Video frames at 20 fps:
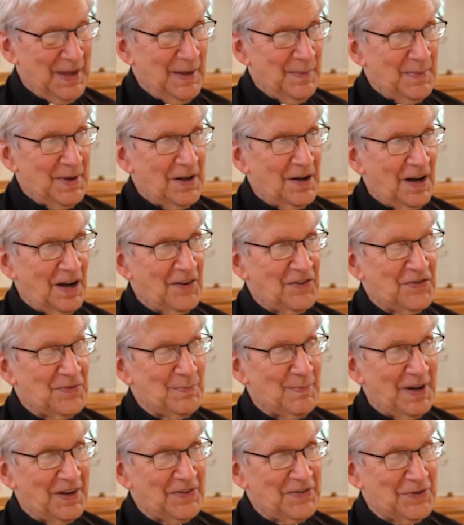Because
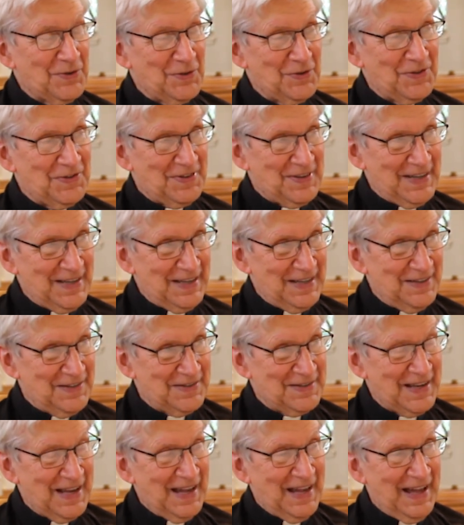mustard
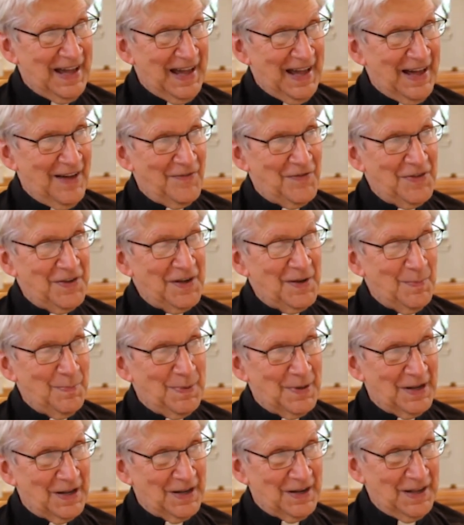seeds have the
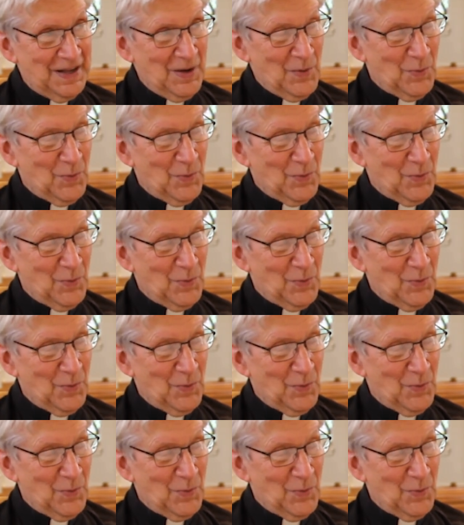ability,